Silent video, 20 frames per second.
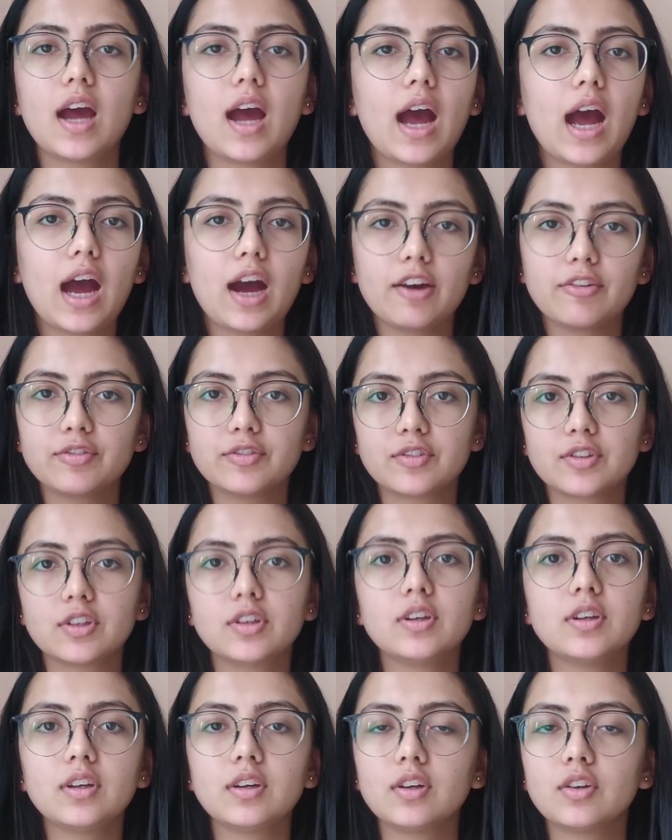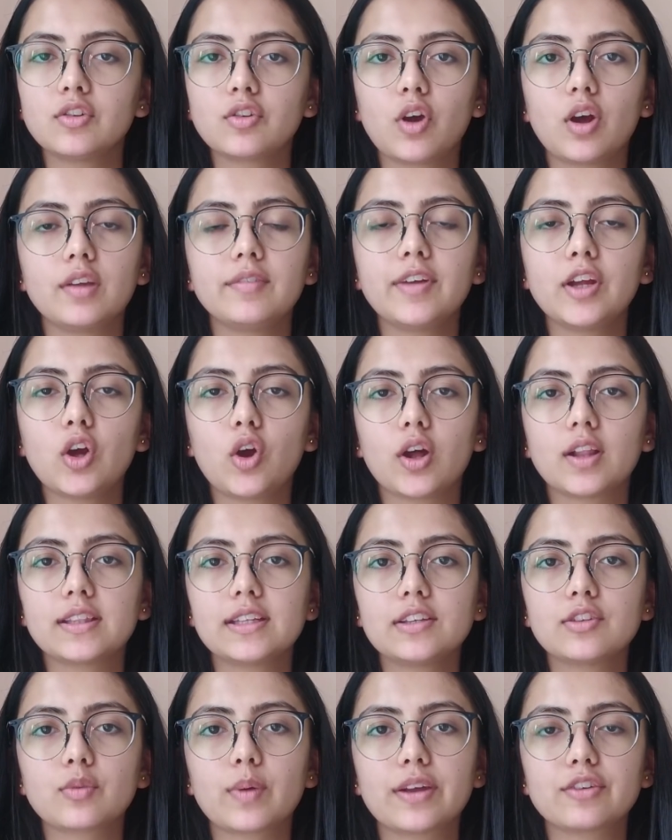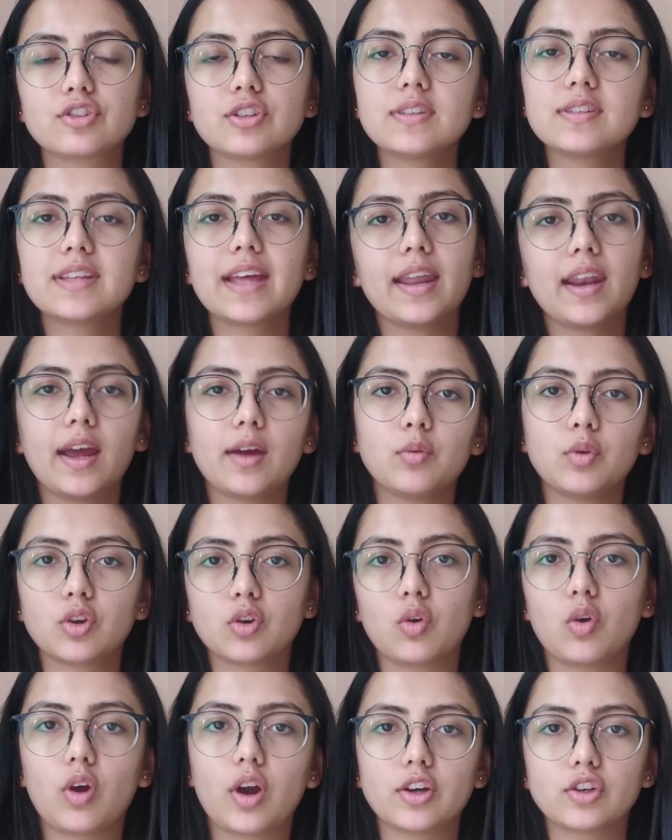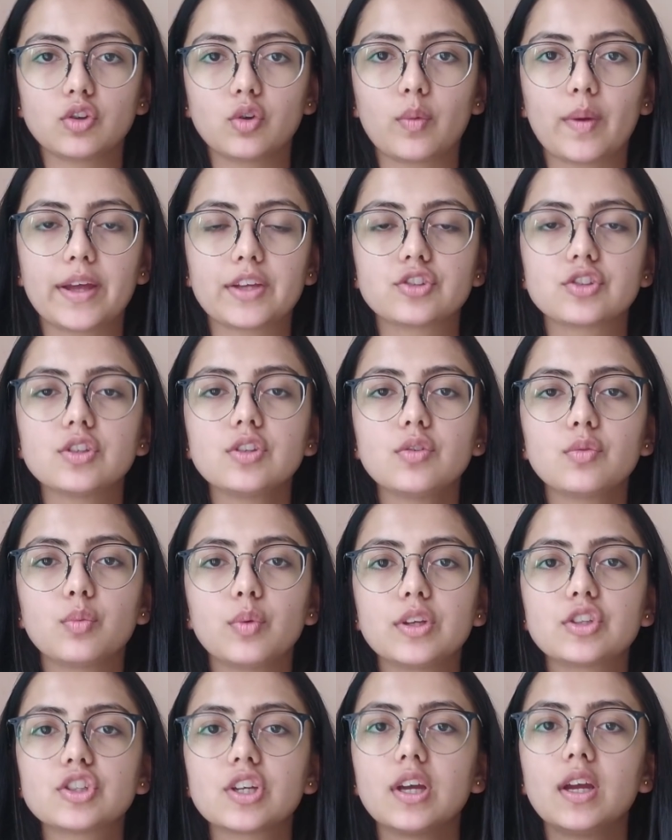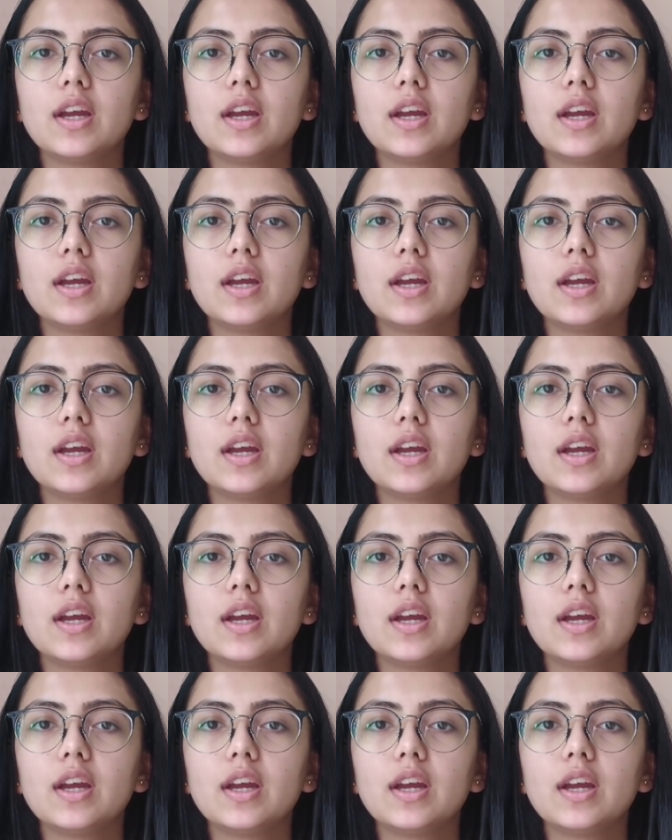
After solving all these questions, then I would go on to questions which